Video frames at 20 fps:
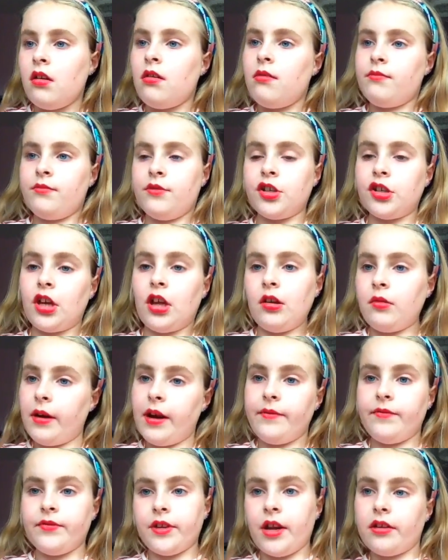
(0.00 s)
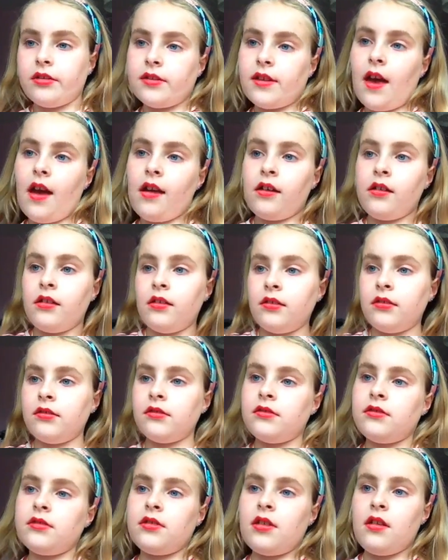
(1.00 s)
just going to wait for 10
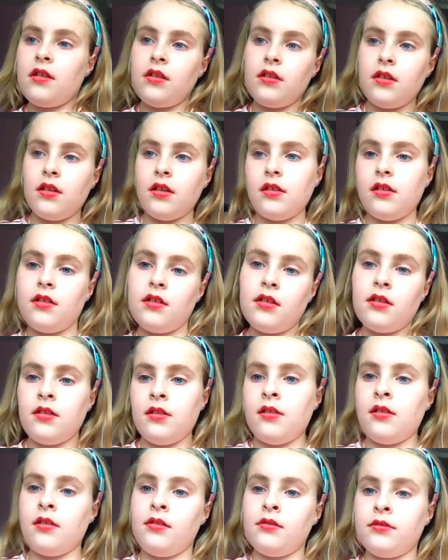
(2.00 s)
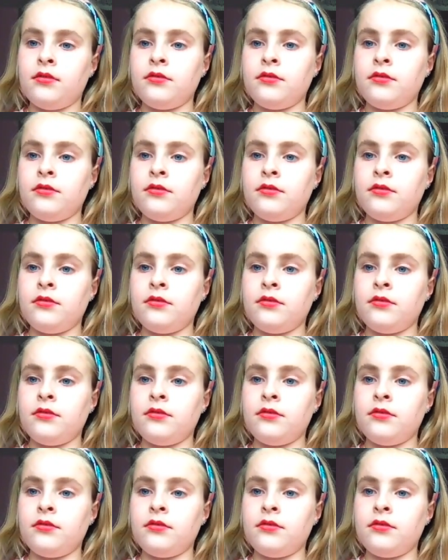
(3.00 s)
seconds. La, la, la, la.